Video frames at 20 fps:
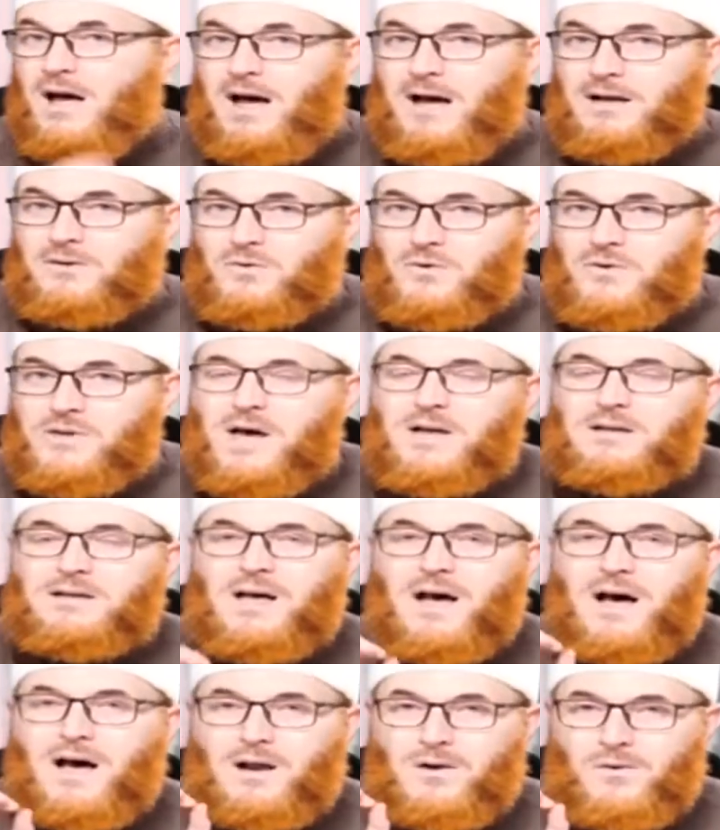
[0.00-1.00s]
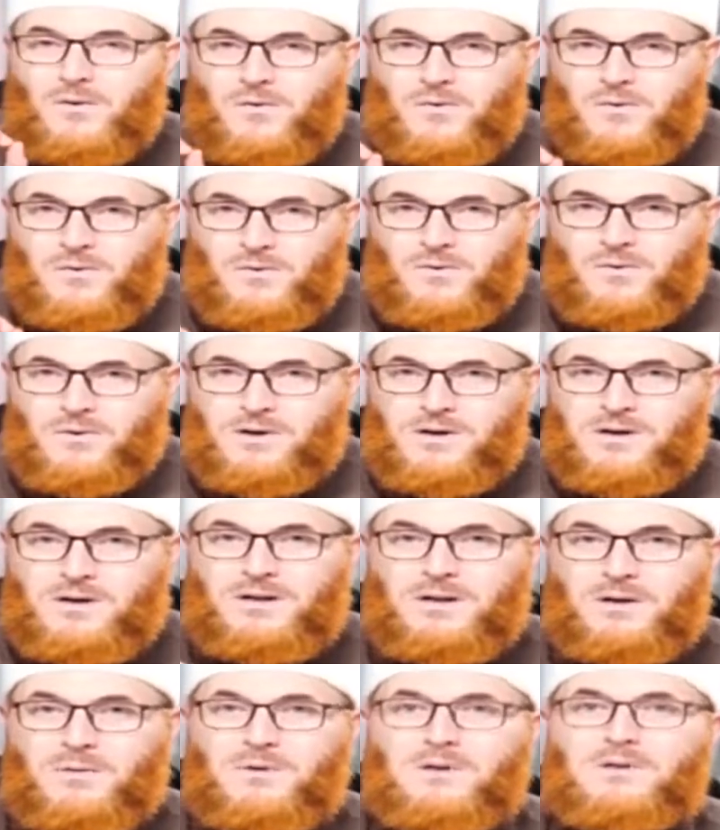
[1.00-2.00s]
Add to that al qunut
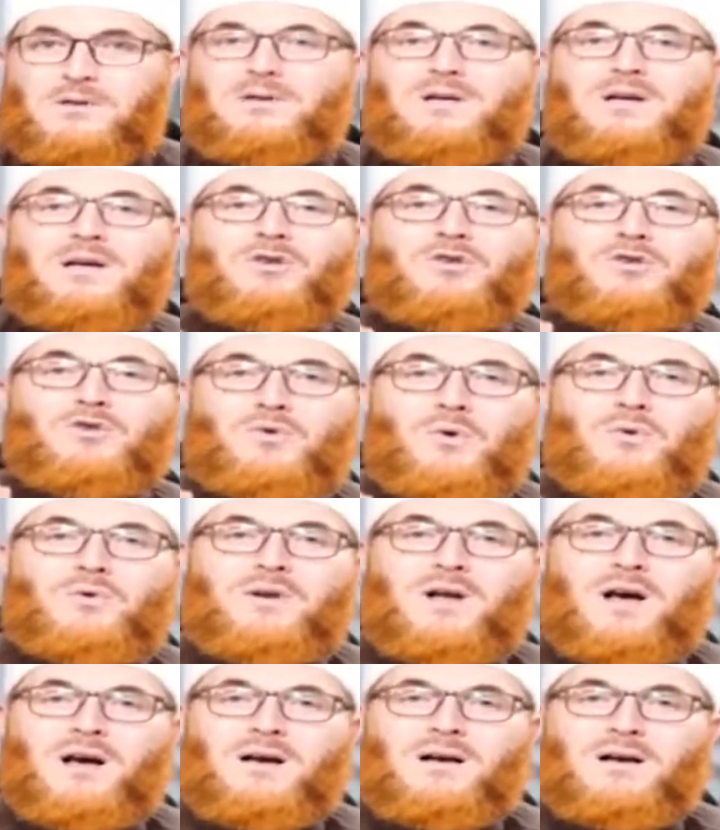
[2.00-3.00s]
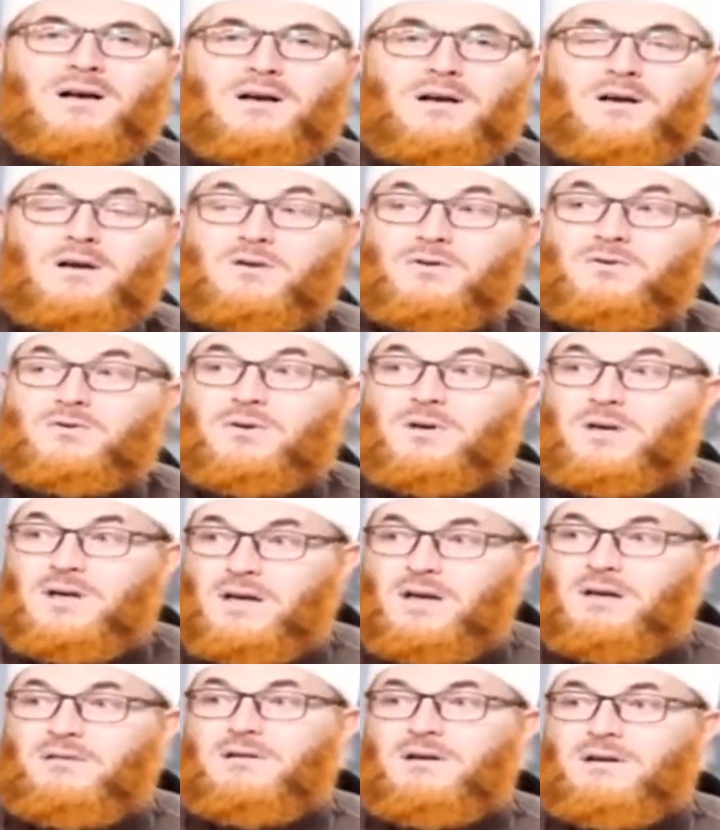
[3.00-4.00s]
in the witr is sunnah. So
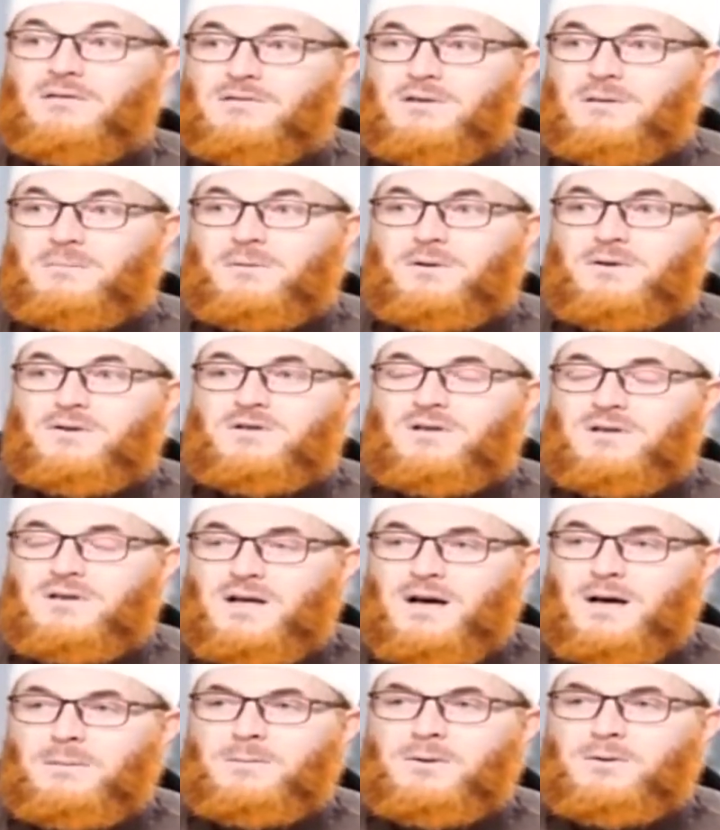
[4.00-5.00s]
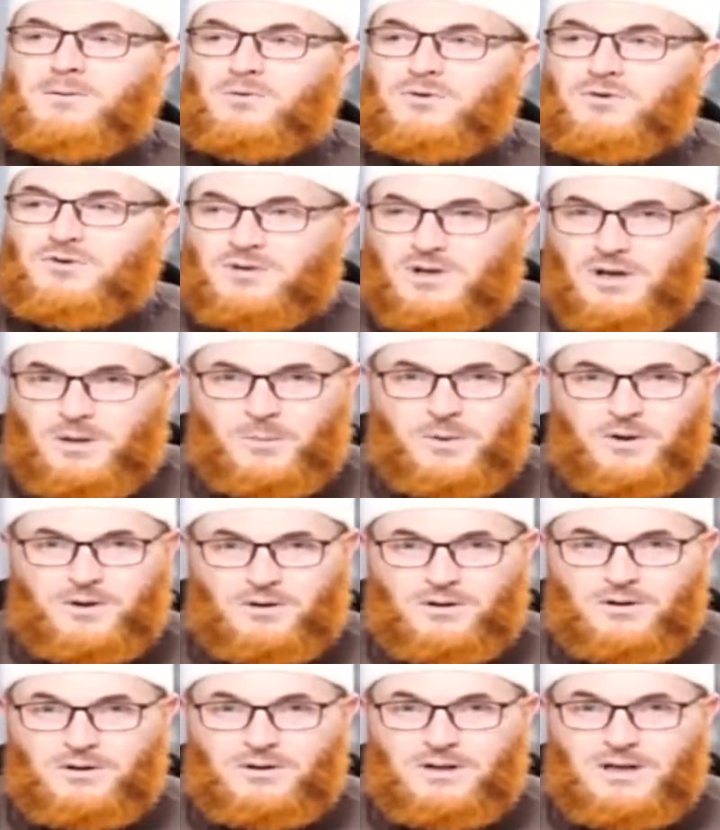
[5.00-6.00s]
even if the person happened to skip
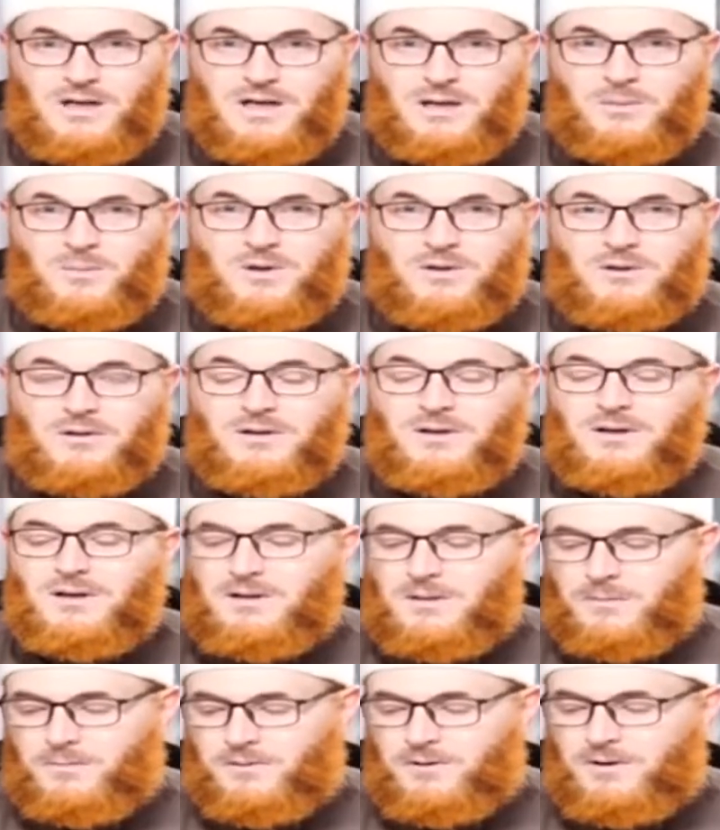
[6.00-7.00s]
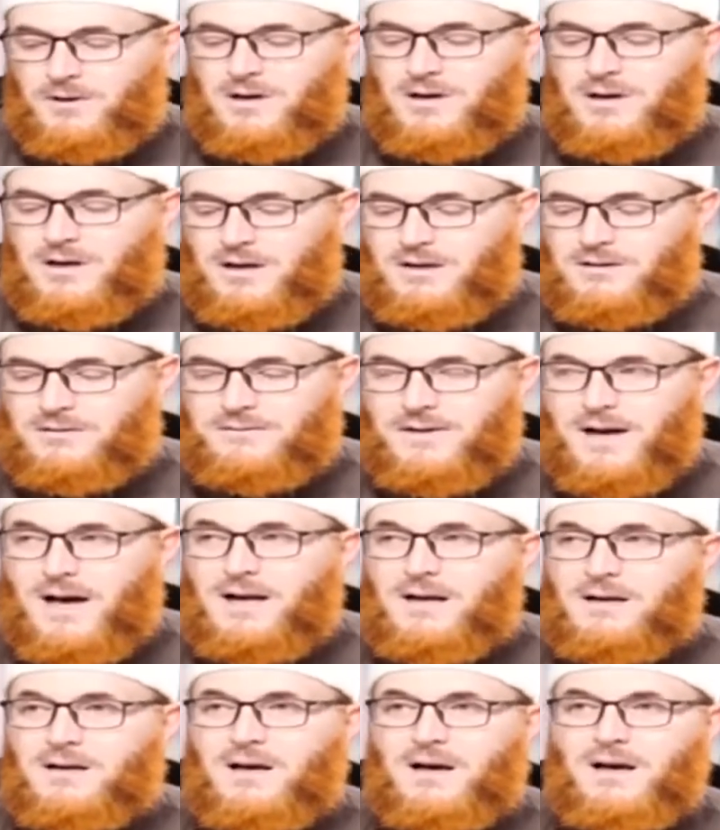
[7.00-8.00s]
it deliberately, the prayer is
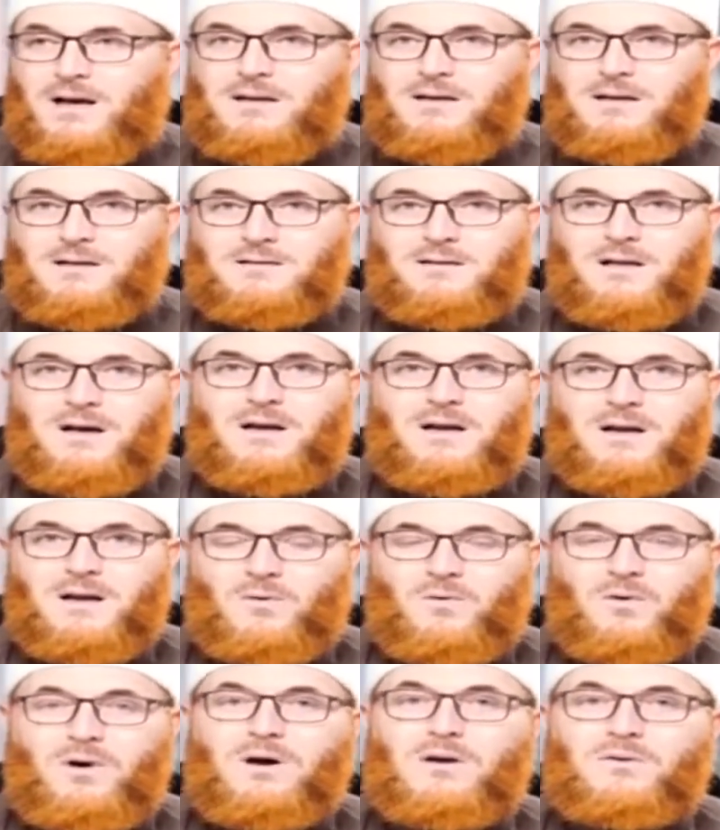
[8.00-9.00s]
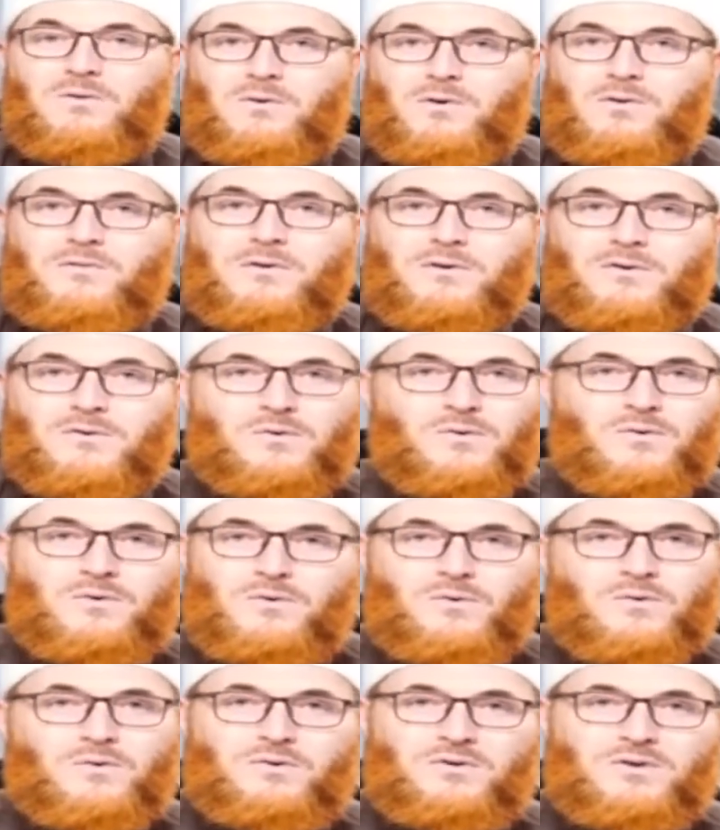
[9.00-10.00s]
valid and he is not required to offer
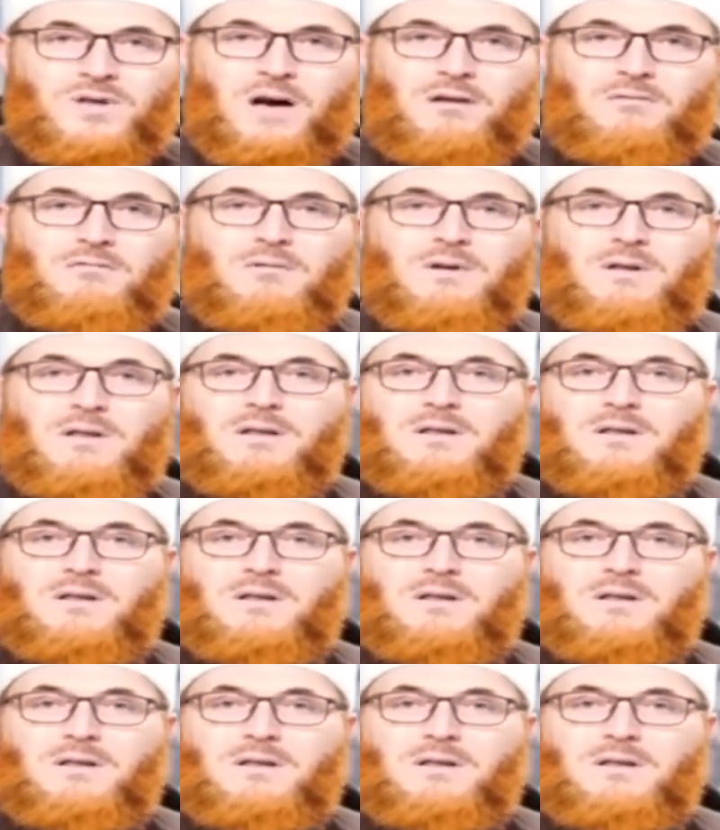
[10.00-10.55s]
sujood sahw.